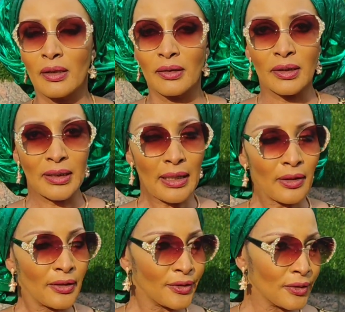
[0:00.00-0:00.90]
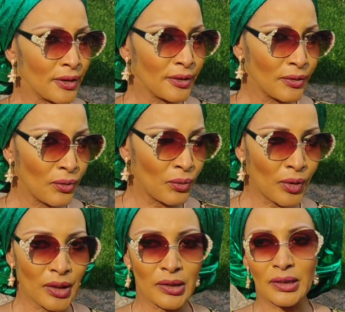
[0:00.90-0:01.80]
The second
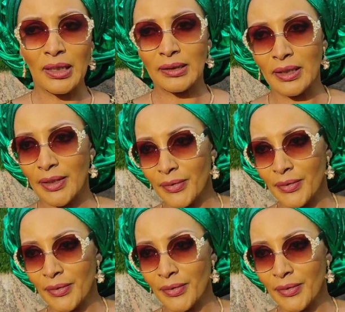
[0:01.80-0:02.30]
was that he